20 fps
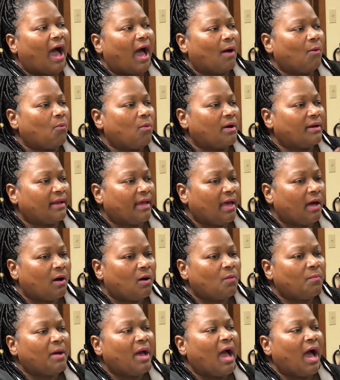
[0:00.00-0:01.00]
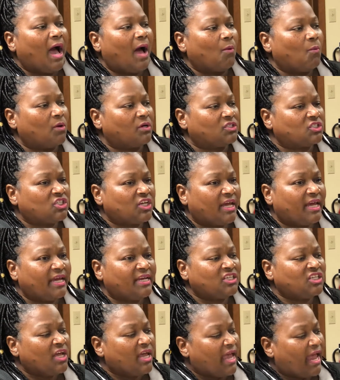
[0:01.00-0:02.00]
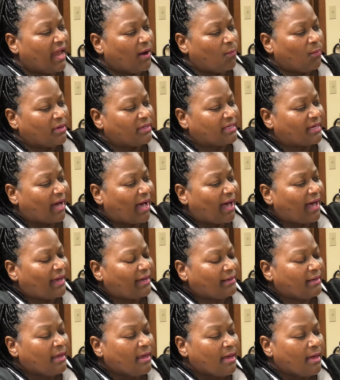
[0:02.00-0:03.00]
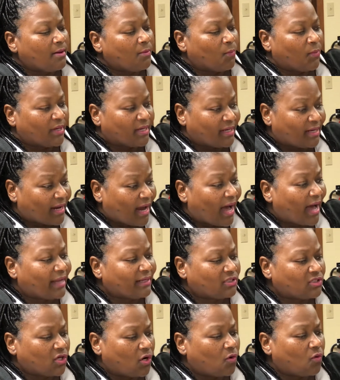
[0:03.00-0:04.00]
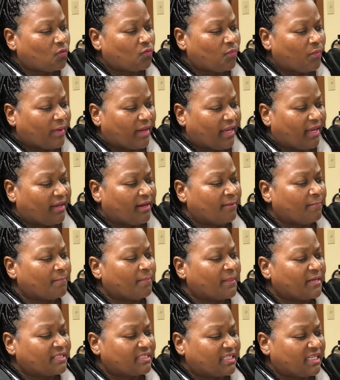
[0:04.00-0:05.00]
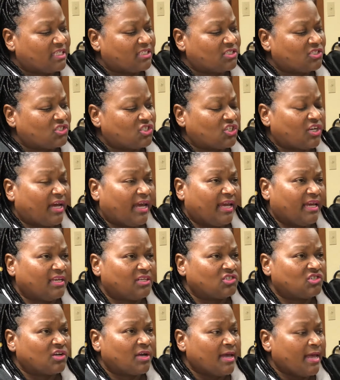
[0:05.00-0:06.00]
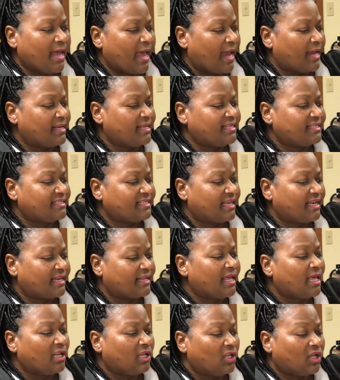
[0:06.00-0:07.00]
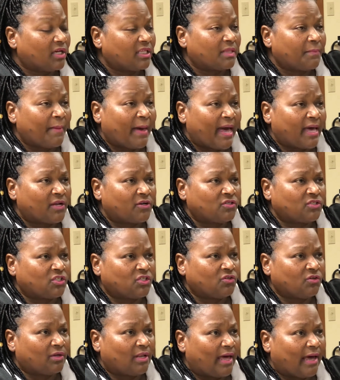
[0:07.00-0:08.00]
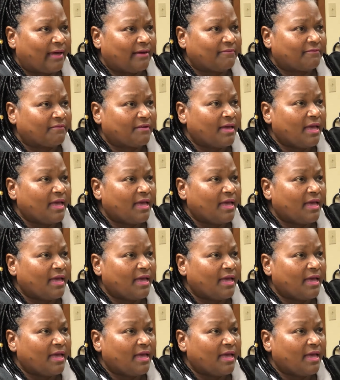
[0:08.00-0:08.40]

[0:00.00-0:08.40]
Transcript: I want help. I want change. And when God told me seasons change, and he said, look at the patterns in your life.